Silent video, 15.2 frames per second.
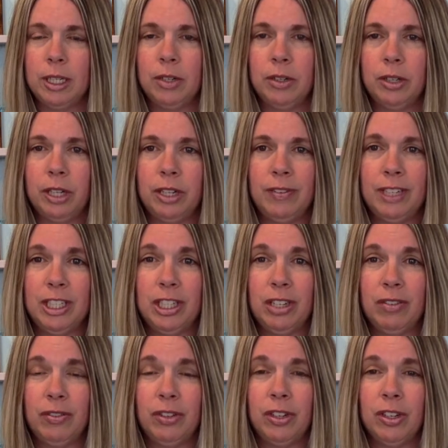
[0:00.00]
early intervention
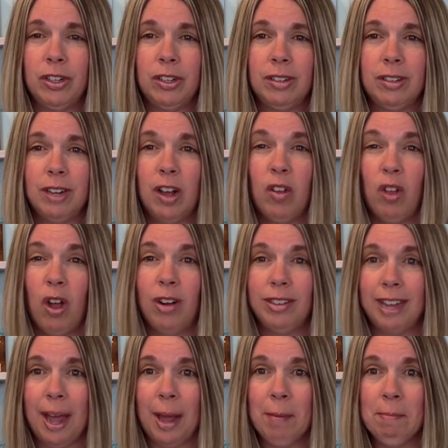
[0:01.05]
for a long
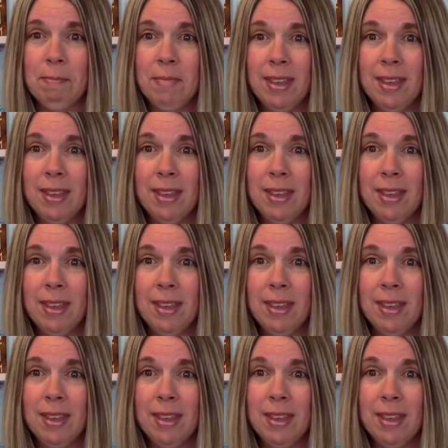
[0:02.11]
time.